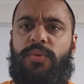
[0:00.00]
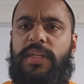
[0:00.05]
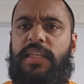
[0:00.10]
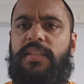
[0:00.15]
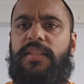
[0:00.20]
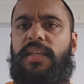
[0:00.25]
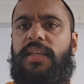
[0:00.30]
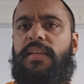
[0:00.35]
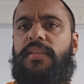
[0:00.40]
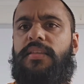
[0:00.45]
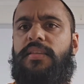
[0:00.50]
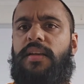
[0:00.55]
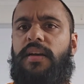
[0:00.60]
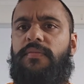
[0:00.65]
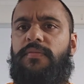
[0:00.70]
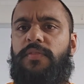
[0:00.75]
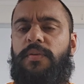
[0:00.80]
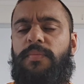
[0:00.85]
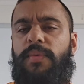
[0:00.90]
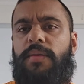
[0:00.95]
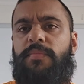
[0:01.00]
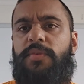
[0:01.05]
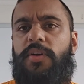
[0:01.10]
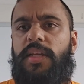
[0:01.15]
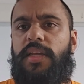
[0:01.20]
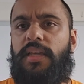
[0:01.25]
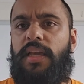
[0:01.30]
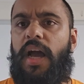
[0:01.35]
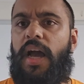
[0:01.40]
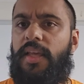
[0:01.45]
26 from
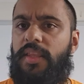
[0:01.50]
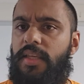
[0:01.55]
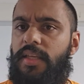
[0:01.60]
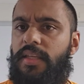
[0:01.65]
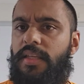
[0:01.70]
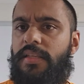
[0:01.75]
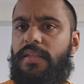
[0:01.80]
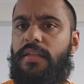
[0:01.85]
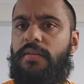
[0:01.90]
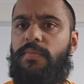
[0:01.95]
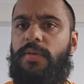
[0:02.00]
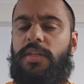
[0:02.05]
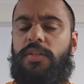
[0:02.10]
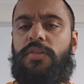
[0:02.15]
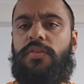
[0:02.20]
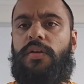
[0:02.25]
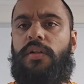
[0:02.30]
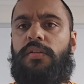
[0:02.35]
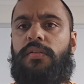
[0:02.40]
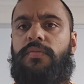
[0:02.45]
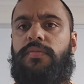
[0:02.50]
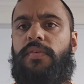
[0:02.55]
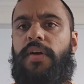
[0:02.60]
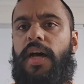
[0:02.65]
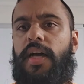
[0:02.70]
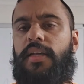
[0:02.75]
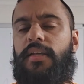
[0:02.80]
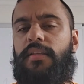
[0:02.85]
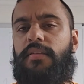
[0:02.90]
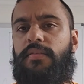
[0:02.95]
memory. I think that's going to be a solid
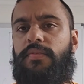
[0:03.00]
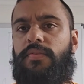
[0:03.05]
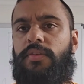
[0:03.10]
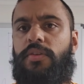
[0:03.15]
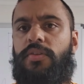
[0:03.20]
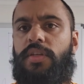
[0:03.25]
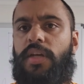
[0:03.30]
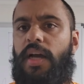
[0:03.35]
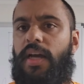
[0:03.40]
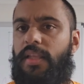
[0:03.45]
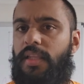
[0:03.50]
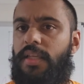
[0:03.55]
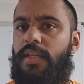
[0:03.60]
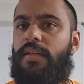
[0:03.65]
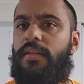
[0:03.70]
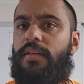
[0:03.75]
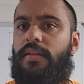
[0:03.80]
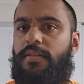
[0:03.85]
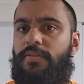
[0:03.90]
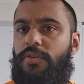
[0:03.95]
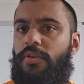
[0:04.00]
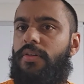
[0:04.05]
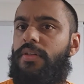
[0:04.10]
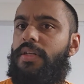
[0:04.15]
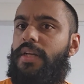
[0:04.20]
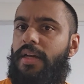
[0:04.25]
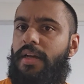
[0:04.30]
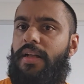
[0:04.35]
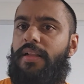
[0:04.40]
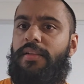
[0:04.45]
fight in the future. I think
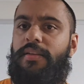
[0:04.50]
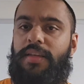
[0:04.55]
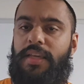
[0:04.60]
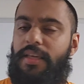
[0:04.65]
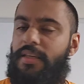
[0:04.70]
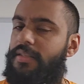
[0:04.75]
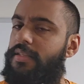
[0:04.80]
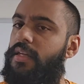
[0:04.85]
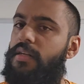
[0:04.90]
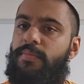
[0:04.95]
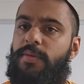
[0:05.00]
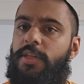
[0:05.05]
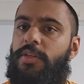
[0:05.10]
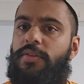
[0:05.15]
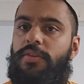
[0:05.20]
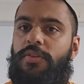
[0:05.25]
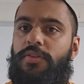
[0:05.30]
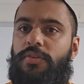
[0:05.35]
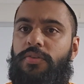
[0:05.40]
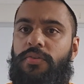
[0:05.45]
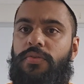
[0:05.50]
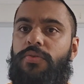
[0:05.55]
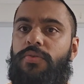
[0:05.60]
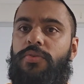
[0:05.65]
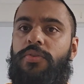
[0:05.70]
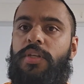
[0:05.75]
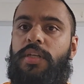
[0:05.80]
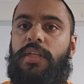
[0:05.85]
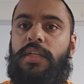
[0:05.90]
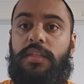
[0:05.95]
Giancarlo, he's going to be
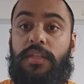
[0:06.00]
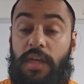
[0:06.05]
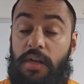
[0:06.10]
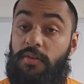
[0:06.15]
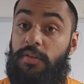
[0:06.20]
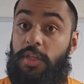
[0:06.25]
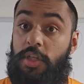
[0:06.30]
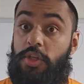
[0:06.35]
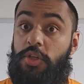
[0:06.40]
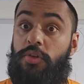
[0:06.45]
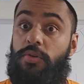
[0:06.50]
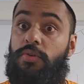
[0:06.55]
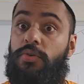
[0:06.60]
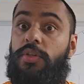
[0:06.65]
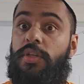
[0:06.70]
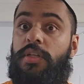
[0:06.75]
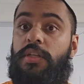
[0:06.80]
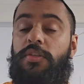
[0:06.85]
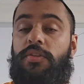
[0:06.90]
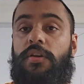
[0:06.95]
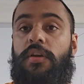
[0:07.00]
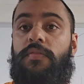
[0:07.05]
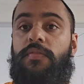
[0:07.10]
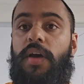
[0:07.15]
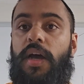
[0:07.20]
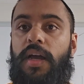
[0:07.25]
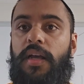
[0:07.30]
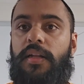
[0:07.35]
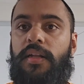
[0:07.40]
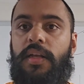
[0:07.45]
huge, and he's currently huge in his own
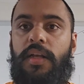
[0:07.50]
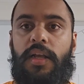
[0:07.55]
right.